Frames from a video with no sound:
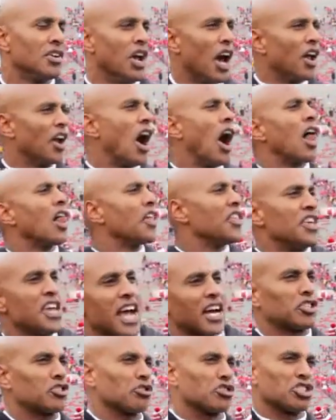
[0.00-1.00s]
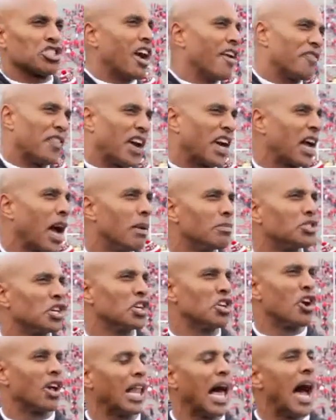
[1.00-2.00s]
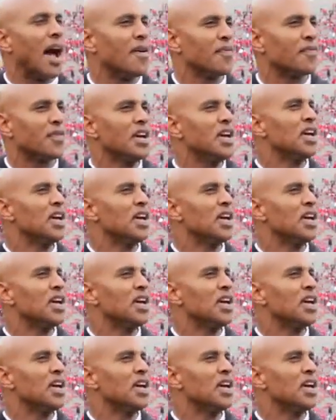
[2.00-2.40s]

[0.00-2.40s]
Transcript: not all of the extra stuff that comes in your life